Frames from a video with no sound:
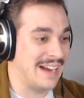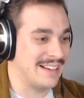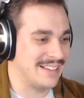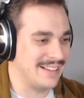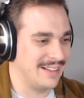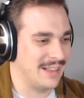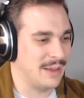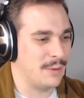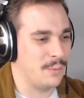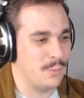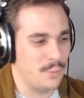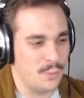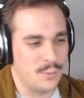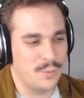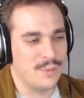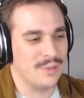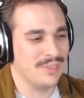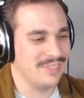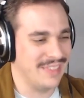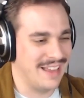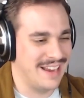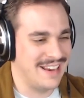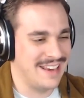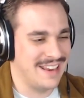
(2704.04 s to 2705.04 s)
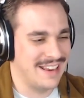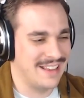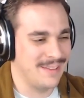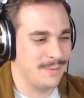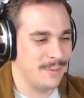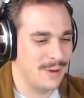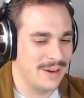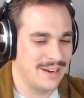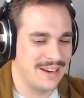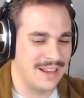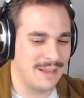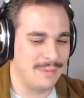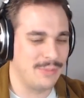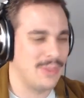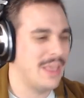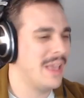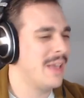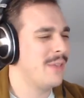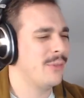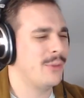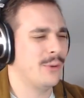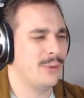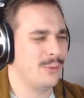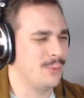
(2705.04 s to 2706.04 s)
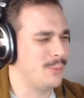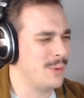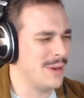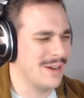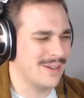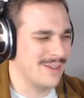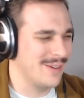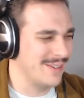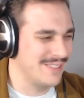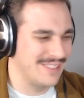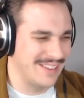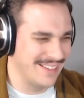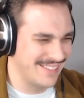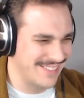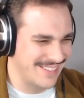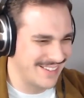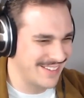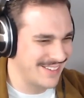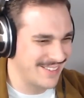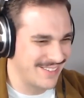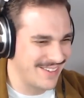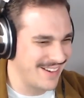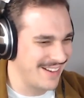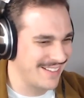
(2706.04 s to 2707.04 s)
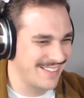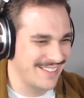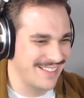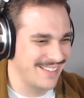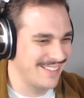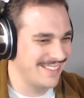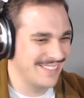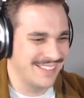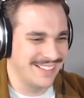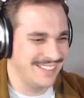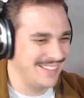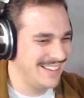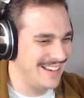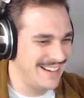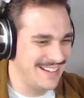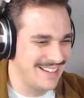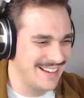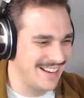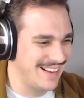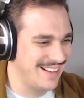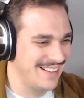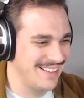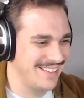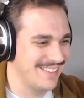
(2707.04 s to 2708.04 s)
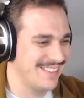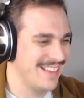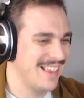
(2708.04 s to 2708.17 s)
to like lighting and whatnot, those weird artistic shots that the league does